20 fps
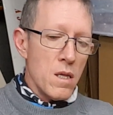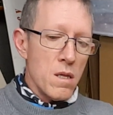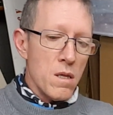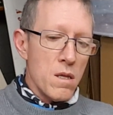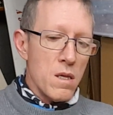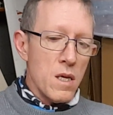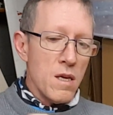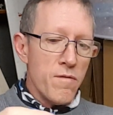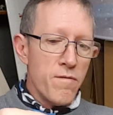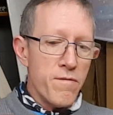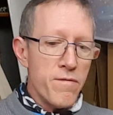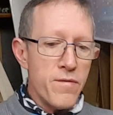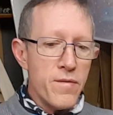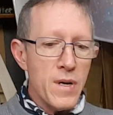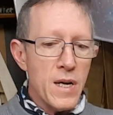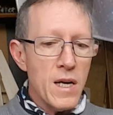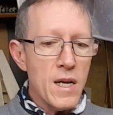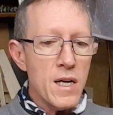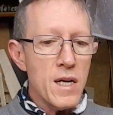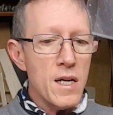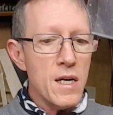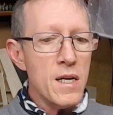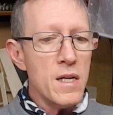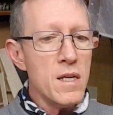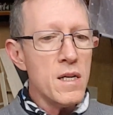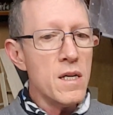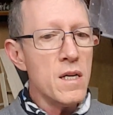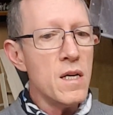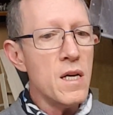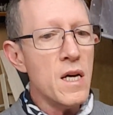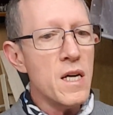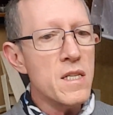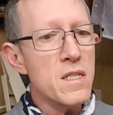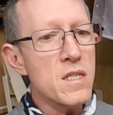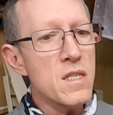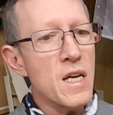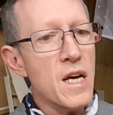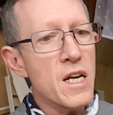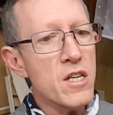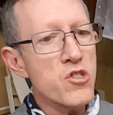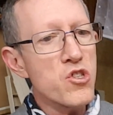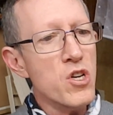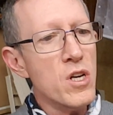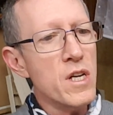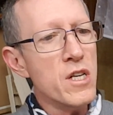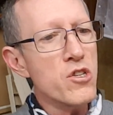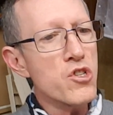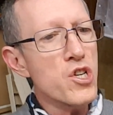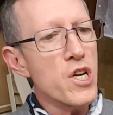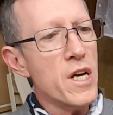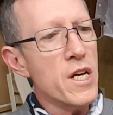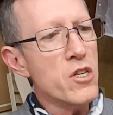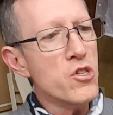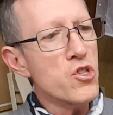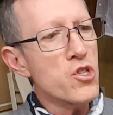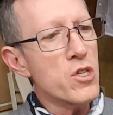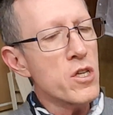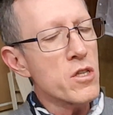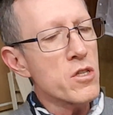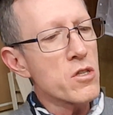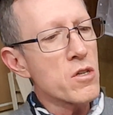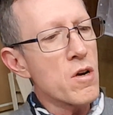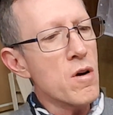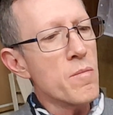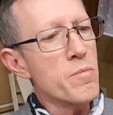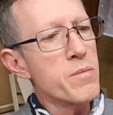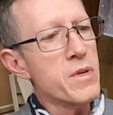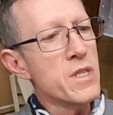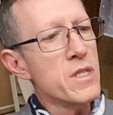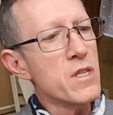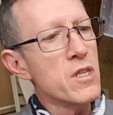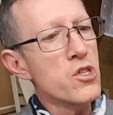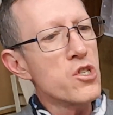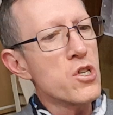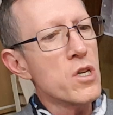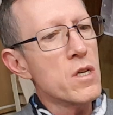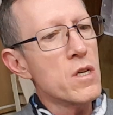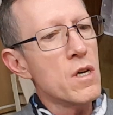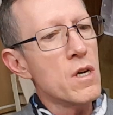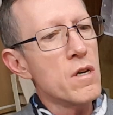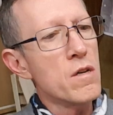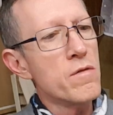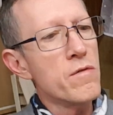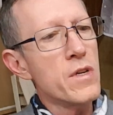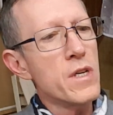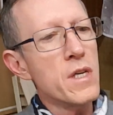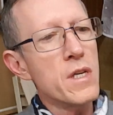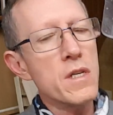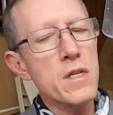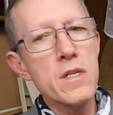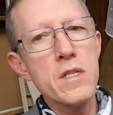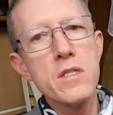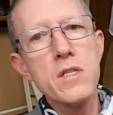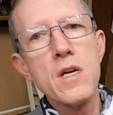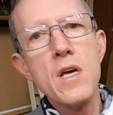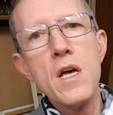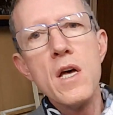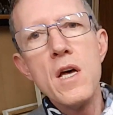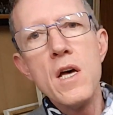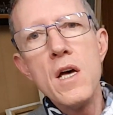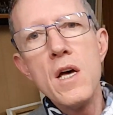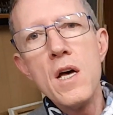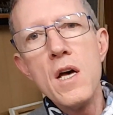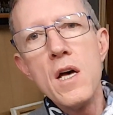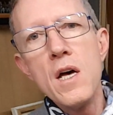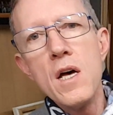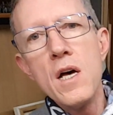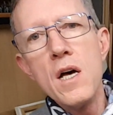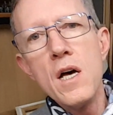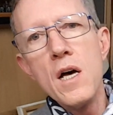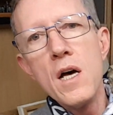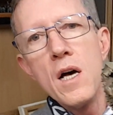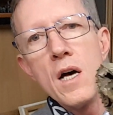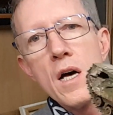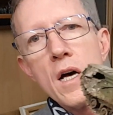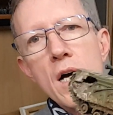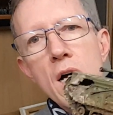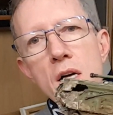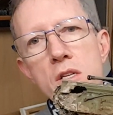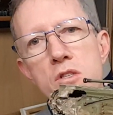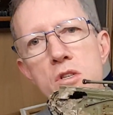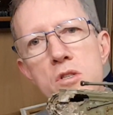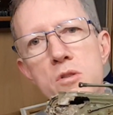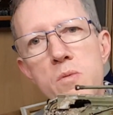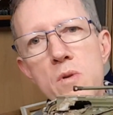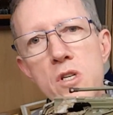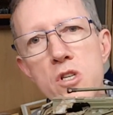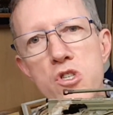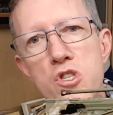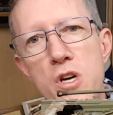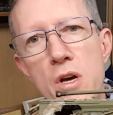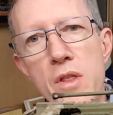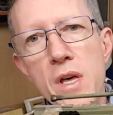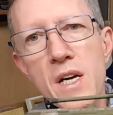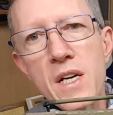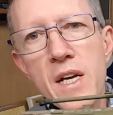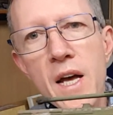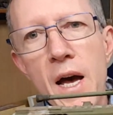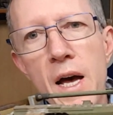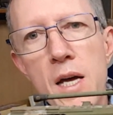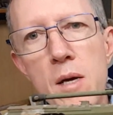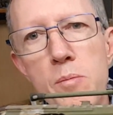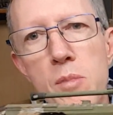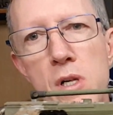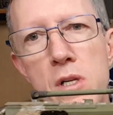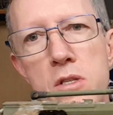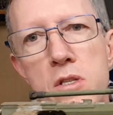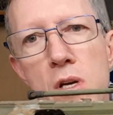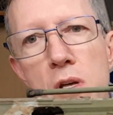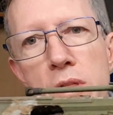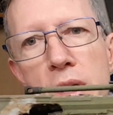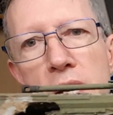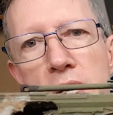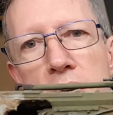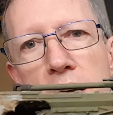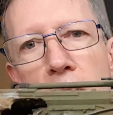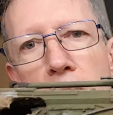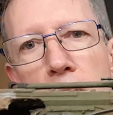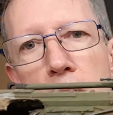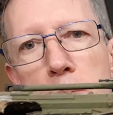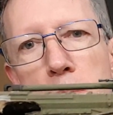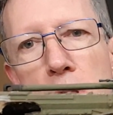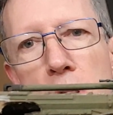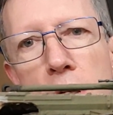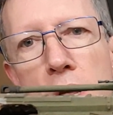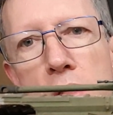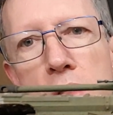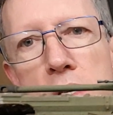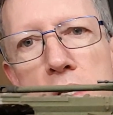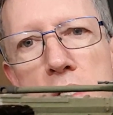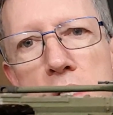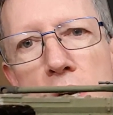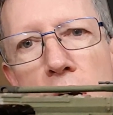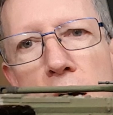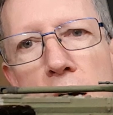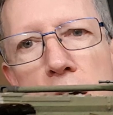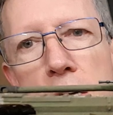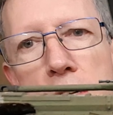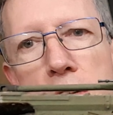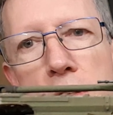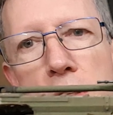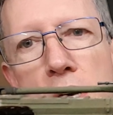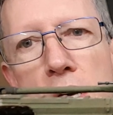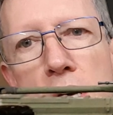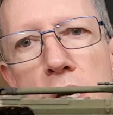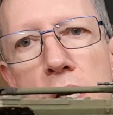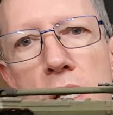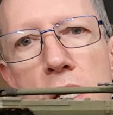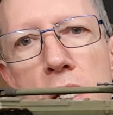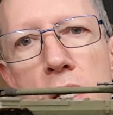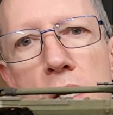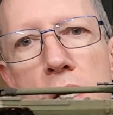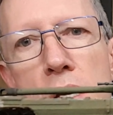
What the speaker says: the filler has actually changed its composition over years. I just want to show that cable. So that cable on the side there